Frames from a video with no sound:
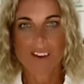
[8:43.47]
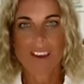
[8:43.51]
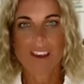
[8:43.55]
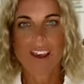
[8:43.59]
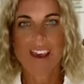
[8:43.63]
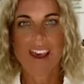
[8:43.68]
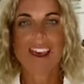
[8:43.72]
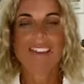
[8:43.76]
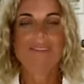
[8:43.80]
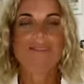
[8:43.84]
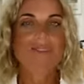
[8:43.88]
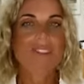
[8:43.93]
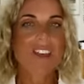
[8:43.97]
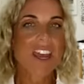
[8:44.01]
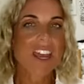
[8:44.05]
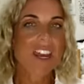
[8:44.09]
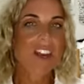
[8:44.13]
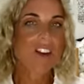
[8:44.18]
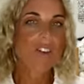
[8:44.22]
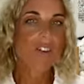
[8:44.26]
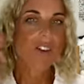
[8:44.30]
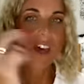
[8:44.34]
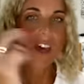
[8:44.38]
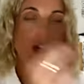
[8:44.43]
And
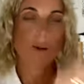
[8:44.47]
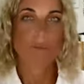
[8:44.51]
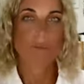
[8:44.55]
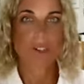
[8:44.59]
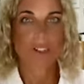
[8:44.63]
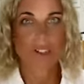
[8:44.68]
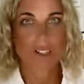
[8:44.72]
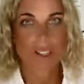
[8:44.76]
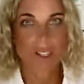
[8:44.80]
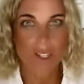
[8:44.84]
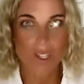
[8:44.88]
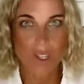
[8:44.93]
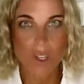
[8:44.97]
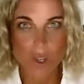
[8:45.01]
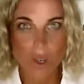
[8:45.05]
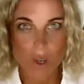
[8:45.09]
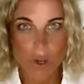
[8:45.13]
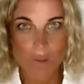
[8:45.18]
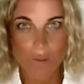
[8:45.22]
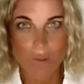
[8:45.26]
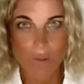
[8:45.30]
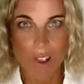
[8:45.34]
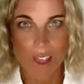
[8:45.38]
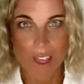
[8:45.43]
then you come to this
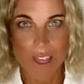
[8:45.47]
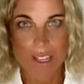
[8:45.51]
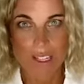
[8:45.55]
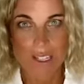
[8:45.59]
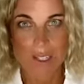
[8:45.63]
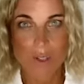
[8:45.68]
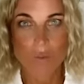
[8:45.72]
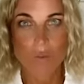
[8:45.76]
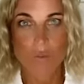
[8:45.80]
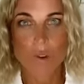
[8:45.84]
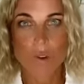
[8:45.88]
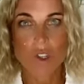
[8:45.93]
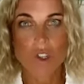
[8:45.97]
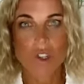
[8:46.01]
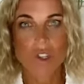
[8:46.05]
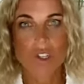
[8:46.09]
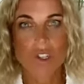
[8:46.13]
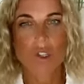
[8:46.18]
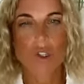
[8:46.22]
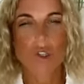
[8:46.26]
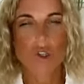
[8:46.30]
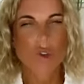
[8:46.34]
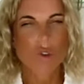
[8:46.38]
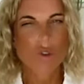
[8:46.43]
third phase, which
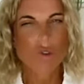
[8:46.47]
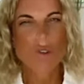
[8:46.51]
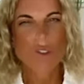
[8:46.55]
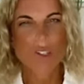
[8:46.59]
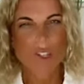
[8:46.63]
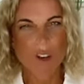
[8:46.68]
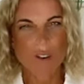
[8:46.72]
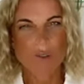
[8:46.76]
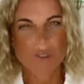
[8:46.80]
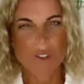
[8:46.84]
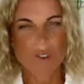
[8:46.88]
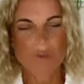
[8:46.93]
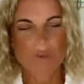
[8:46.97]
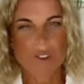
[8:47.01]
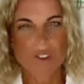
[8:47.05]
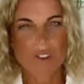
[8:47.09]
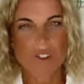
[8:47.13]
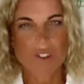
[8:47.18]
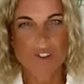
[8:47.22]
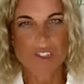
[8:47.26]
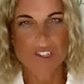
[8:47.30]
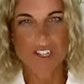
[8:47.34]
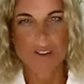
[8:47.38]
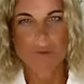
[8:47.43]
is true
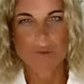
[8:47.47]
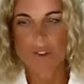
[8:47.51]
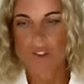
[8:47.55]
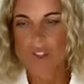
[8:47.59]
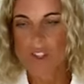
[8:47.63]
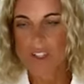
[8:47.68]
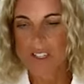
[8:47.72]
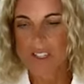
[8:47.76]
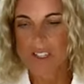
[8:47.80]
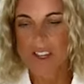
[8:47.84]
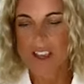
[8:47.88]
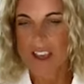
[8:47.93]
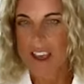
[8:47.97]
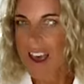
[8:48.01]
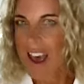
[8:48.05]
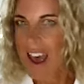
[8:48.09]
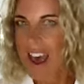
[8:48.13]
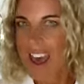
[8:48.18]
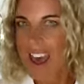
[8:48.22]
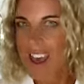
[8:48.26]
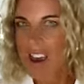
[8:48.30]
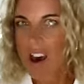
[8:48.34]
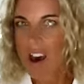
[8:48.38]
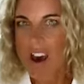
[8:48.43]
self-sufficiency, which is,
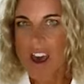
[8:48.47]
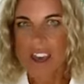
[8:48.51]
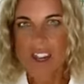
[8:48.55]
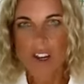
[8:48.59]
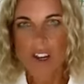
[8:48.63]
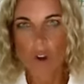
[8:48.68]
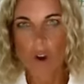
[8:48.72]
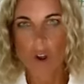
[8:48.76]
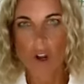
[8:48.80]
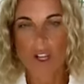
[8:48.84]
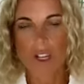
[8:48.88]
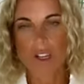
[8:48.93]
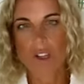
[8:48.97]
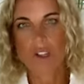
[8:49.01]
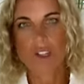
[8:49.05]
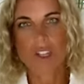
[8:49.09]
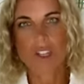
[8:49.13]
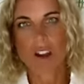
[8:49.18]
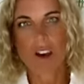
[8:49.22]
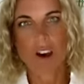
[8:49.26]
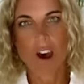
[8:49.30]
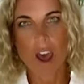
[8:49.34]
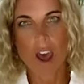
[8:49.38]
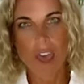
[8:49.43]
hey, I acknowledge
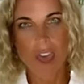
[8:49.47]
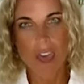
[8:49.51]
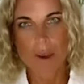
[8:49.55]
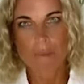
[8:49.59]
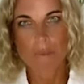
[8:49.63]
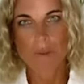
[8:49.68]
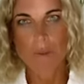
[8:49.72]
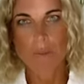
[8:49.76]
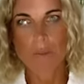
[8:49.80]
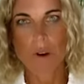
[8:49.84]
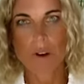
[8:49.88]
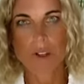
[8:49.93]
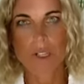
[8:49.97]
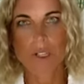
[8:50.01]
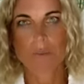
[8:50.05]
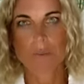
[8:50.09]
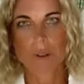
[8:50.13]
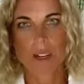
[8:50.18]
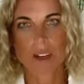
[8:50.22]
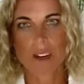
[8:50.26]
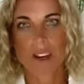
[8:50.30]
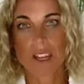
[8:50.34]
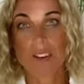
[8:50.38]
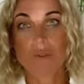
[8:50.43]
that I am the
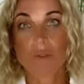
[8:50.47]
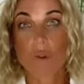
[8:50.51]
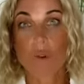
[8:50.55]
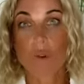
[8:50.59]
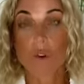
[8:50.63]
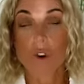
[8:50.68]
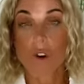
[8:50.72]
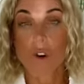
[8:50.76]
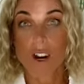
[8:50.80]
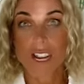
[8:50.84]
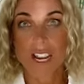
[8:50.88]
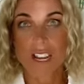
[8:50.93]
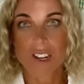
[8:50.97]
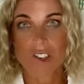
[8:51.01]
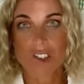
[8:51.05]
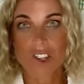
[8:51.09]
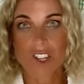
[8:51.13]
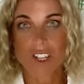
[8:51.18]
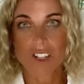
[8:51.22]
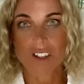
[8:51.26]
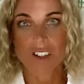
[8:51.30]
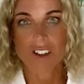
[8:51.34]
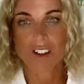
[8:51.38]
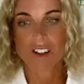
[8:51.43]
possibility of all
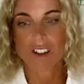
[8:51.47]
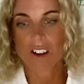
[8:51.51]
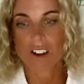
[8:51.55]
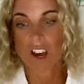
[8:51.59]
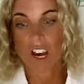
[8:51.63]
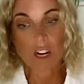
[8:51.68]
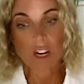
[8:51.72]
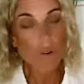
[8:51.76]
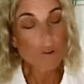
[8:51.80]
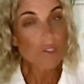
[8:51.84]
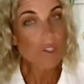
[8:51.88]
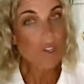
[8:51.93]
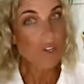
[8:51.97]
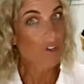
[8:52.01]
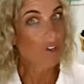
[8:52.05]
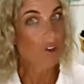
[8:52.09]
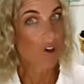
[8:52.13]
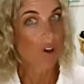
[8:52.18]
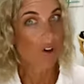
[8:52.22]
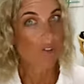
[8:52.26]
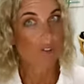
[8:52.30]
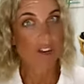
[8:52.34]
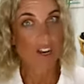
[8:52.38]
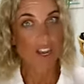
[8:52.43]
creation. I also
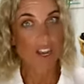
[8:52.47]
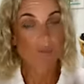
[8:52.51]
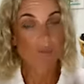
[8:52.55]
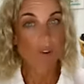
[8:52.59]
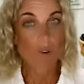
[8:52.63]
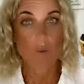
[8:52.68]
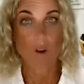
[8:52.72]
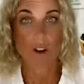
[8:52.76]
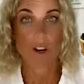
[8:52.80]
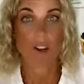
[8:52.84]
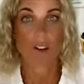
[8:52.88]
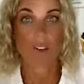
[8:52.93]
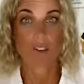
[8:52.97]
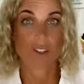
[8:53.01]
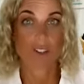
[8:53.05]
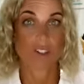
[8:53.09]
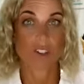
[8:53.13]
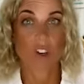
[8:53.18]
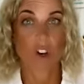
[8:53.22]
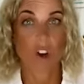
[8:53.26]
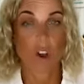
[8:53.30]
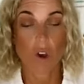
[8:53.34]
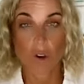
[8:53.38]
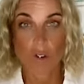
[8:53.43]
know that everyone else has
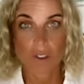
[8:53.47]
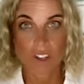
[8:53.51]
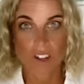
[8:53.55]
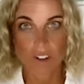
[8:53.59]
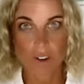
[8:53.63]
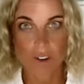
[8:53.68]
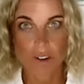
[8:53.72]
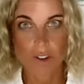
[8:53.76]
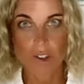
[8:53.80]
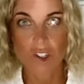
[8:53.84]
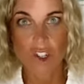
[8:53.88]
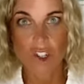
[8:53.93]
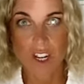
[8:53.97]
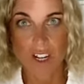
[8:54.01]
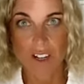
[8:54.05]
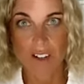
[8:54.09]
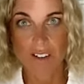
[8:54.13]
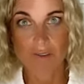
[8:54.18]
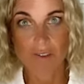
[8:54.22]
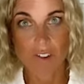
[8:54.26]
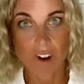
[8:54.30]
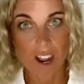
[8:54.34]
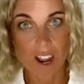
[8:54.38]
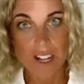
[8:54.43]
got to own their own shit,
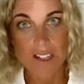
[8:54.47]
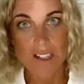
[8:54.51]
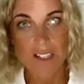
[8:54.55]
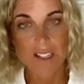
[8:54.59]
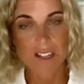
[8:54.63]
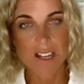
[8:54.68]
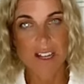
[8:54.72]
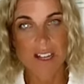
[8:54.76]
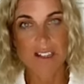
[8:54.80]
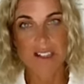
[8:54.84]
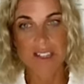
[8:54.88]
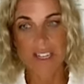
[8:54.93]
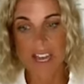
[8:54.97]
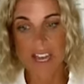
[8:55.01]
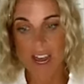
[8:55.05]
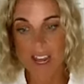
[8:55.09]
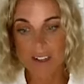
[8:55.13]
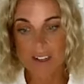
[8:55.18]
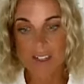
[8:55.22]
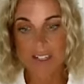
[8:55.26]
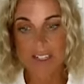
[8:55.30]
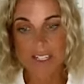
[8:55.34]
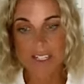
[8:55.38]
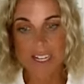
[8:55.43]
right? So that's the
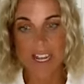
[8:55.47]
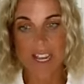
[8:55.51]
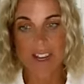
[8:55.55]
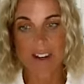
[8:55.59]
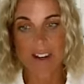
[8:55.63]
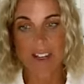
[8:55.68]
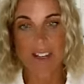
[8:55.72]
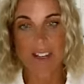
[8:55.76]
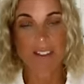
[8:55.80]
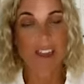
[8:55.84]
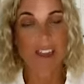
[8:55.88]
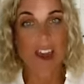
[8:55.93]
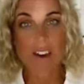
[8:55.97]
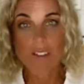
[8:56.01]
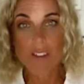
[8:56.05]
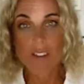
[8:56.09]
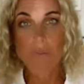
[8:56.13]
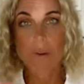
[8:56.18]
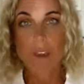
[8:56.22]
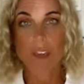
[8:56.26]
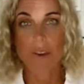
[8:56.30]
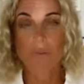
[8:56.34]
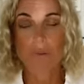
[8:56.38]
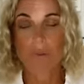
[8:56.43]
understanding that other
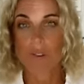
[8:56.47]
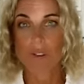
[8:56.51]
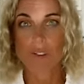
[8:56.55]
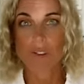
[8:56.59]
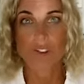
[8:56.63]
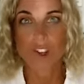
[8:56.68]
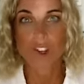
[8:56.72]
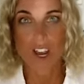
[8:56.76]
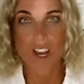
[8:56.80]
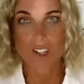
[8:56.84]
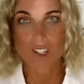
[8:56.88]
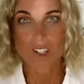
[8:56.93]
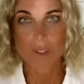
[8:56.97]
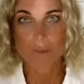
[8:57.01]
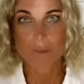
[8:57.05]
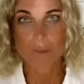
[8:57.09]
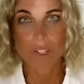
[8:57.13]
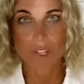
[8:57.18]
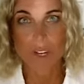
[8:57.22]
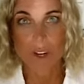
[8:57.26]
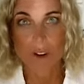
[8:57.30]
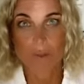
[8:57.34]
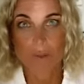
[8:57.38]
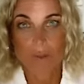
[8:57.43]
people are in charge of
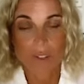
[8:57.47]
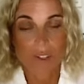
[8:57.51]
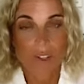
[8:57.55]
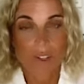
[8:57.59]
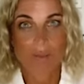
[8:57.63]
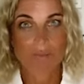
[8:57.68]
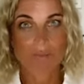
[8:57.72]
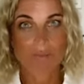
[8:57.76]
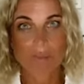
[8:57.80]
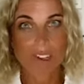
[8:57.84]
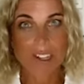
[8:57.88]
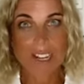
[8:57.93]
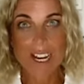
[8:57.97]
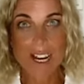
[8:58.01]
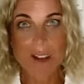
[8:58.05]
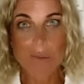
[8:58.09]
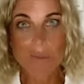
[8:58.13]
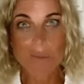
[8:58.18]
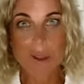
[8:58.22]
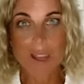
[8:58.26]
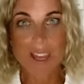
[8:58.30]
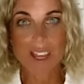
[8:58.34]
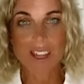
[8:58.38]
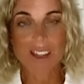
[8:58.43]
themselves. Let it
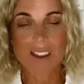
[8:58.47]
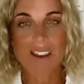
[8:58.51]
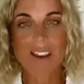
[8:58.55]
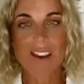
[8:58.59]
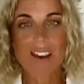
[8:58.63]
be.